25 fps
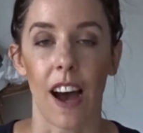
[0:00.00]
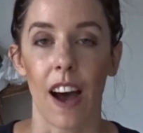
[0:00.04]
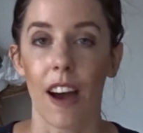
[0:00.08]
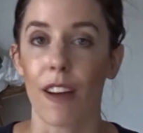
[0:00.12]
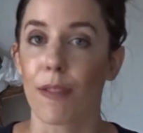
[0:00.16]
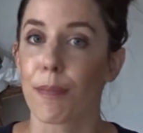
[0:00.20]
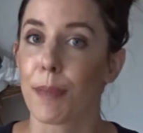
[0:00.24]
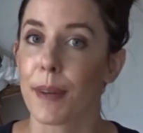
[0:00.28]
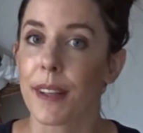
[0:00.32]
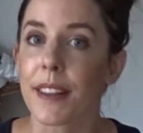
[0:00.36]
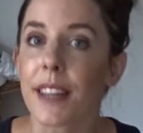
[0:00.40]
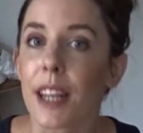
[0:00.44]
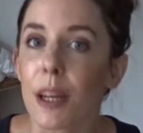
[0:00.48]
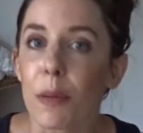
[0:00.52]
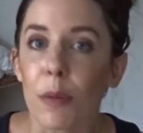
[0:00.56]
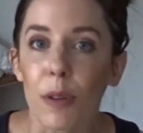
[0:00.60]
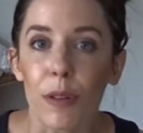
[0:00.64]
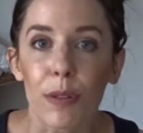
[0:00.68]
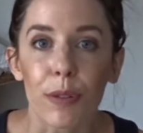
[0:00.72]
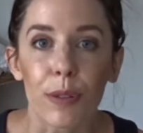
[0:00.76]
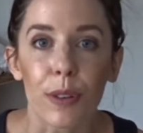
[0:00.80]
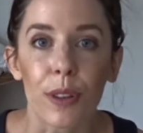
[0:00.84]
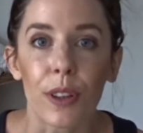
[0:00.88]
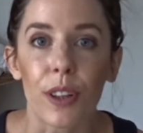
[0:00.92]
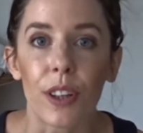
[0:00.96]
I've been there
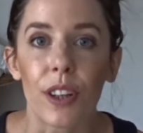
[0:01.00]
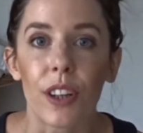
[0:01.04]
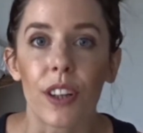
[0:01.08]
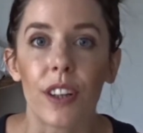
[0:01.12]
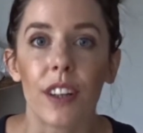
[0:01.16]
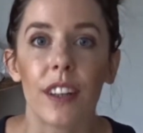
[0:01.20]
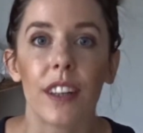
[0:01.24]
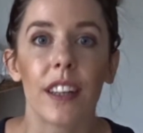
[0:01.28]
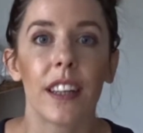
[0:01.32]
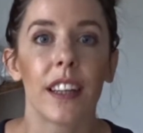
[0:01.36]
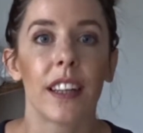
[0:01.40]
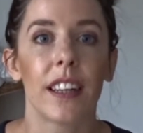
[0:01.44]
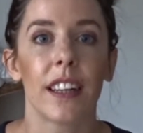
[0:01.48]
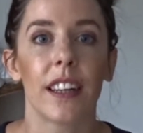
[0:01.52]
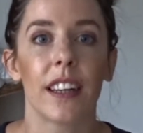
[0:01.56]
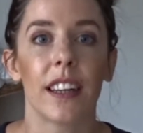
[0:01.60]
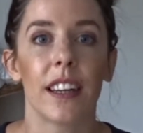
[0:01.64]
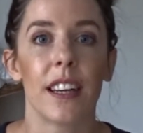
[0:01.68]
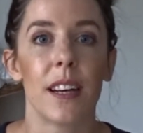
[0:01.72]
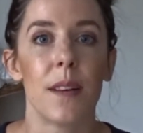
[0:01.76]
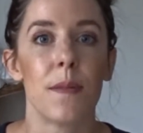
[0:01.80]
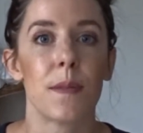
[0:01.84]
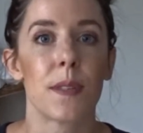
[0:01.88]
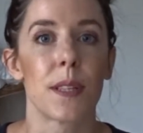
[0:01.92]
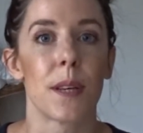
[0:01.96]
before,
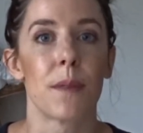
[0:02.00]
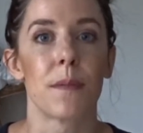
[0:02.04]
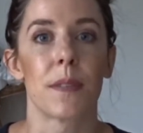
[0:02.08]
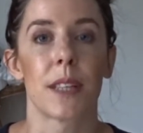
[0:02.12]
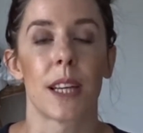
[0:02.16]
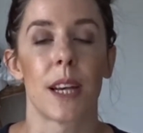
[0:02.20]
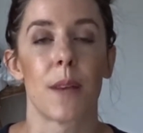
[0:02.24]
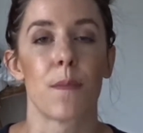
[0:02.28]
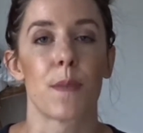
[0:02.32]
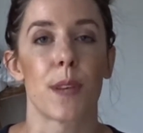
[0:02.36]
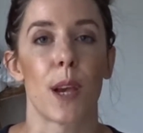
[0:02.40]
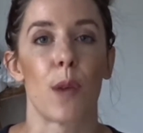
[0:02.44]
and sometimes